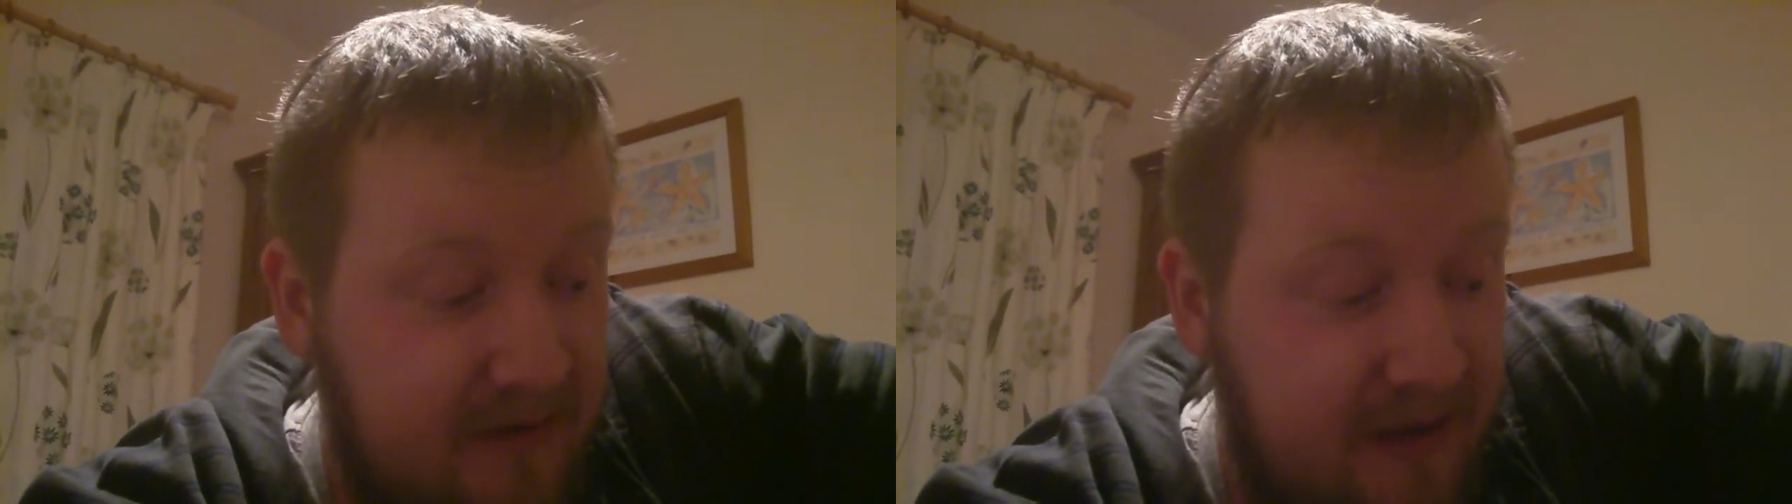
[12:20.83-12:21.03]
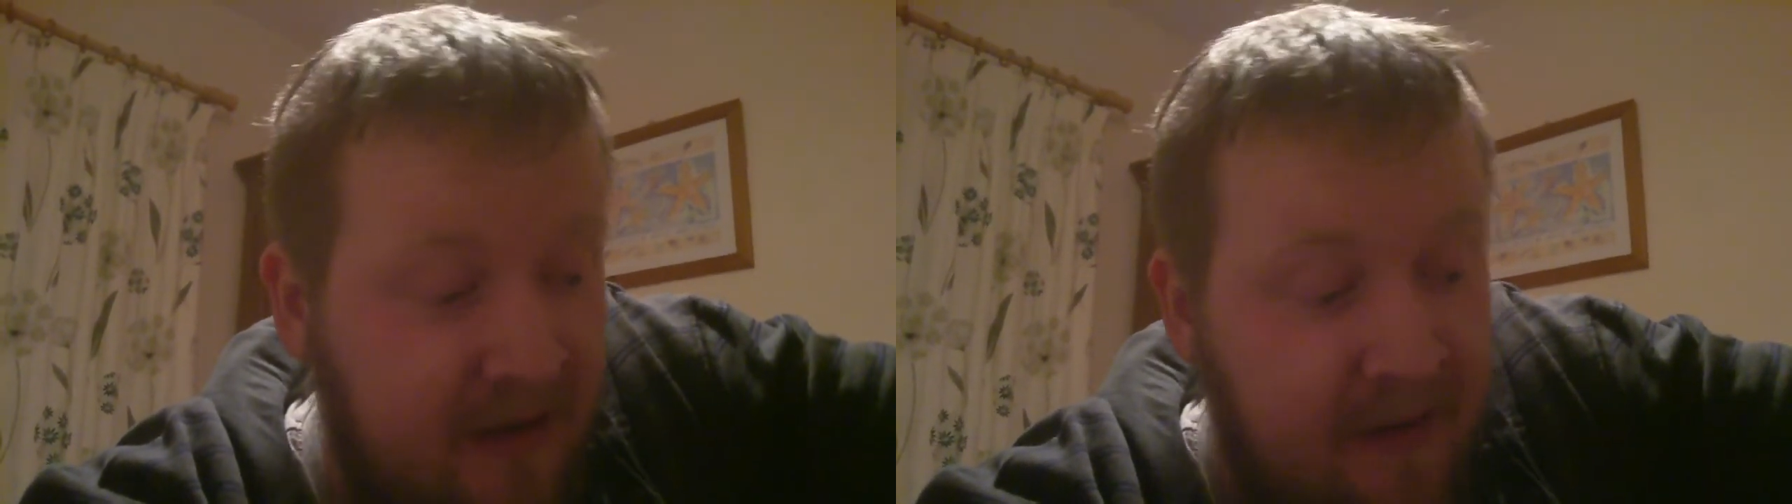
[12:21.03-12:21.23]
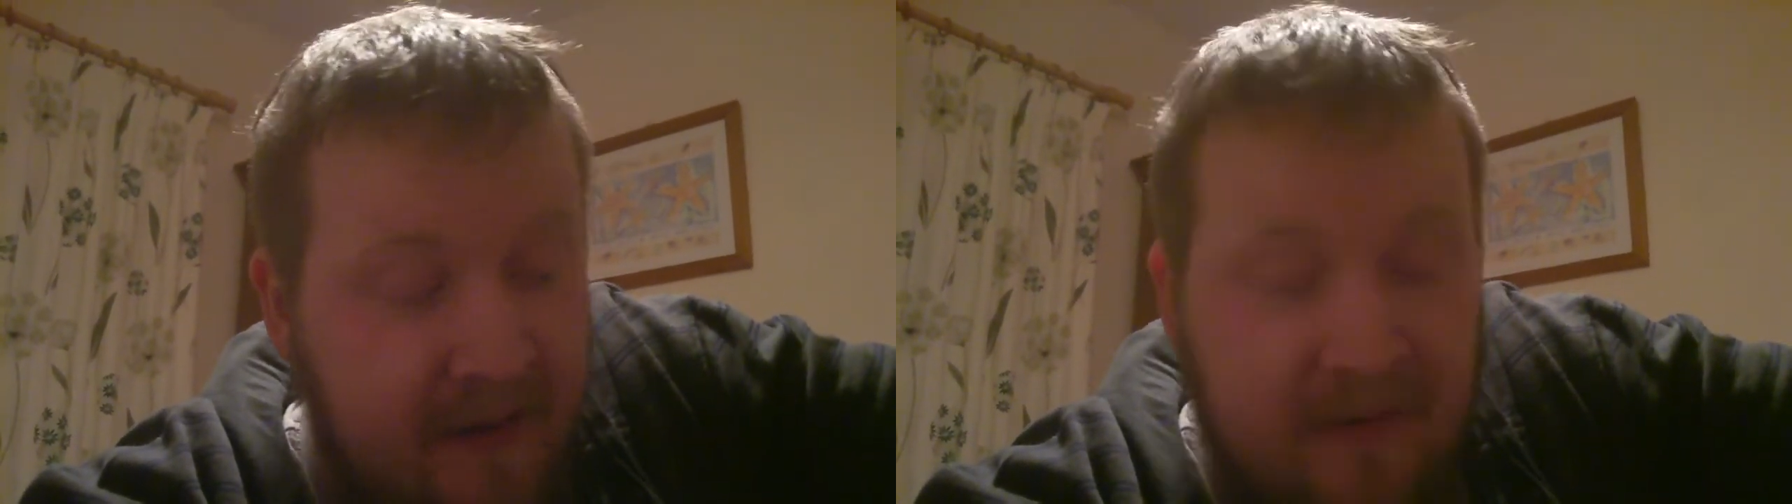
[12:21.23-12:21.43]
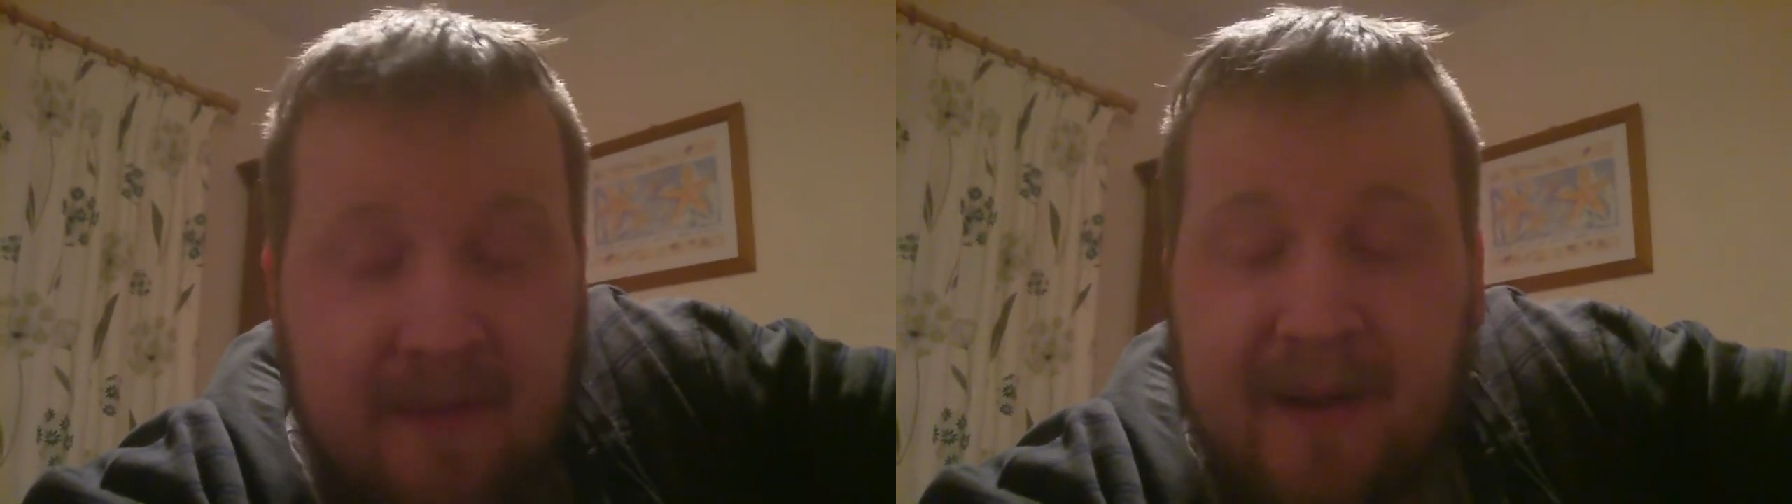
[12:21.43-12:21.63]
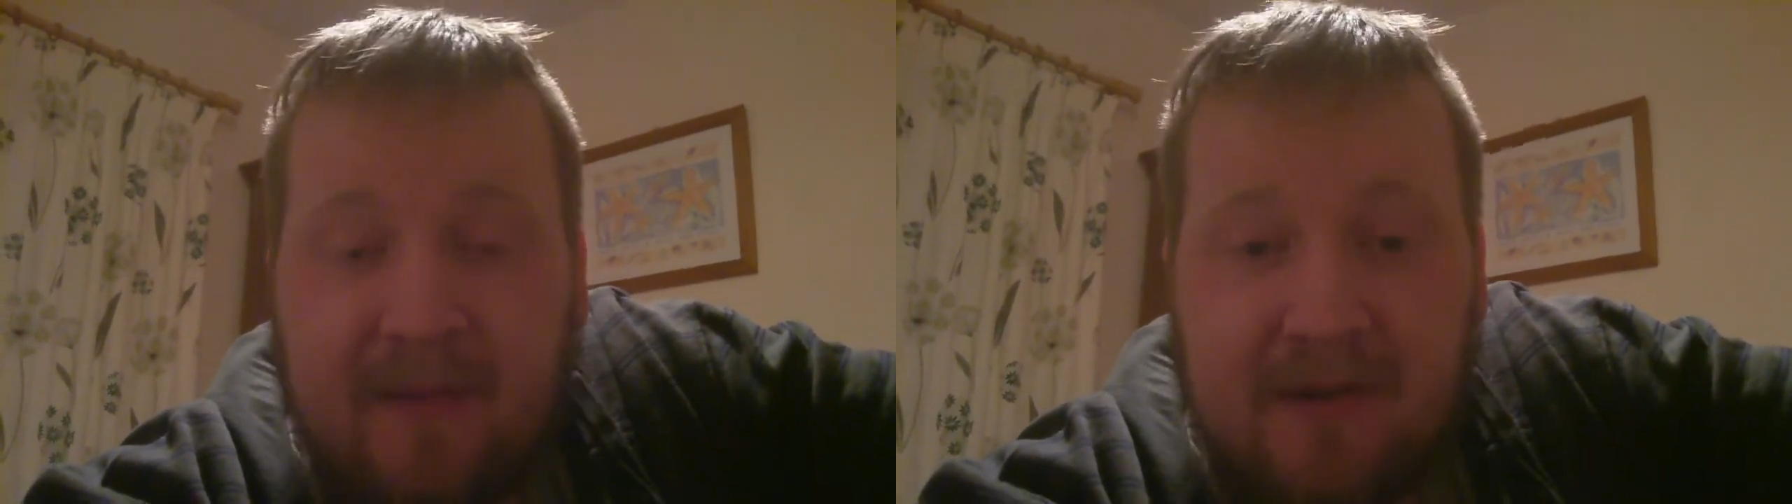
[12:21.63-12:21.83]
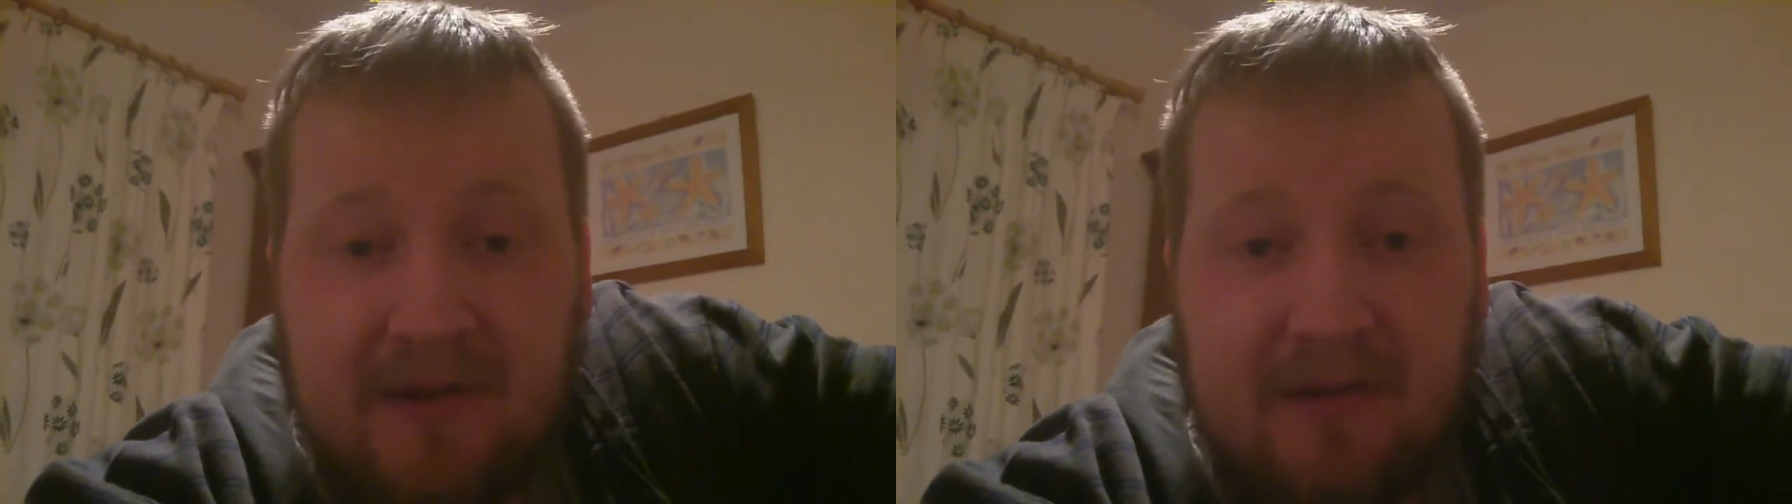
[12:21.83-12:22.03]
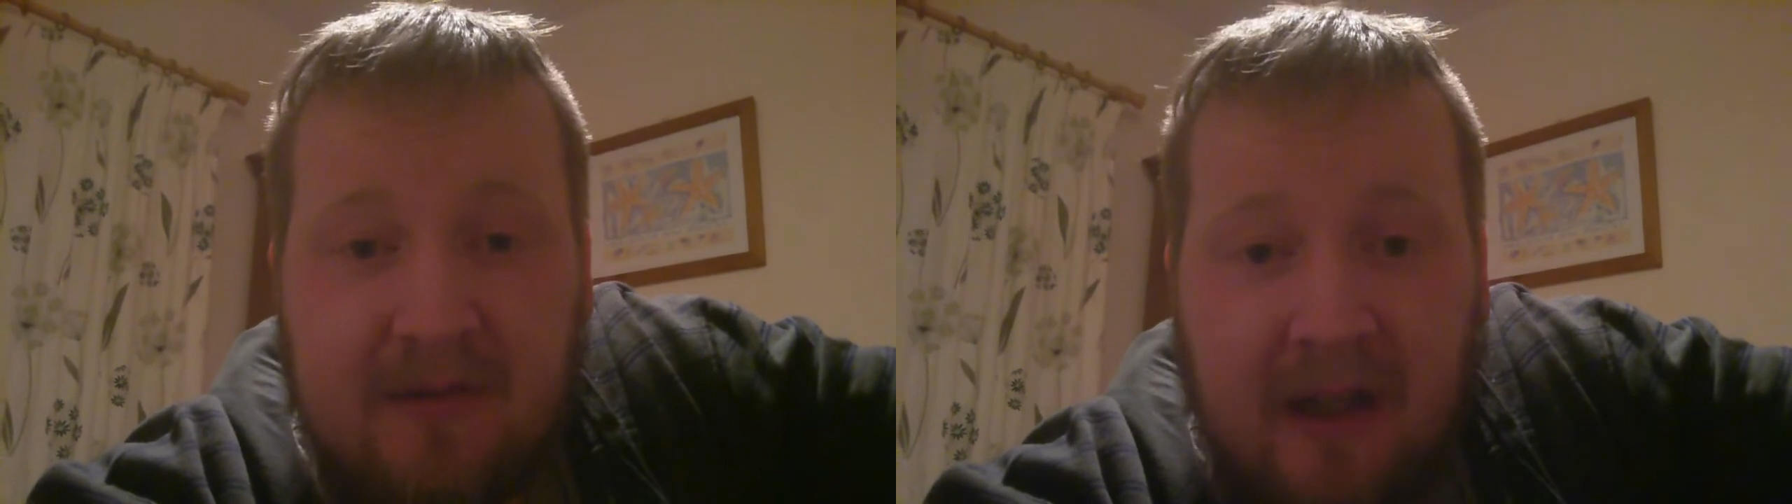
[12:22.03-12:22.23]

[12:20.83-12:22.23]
Instead of going out and about, just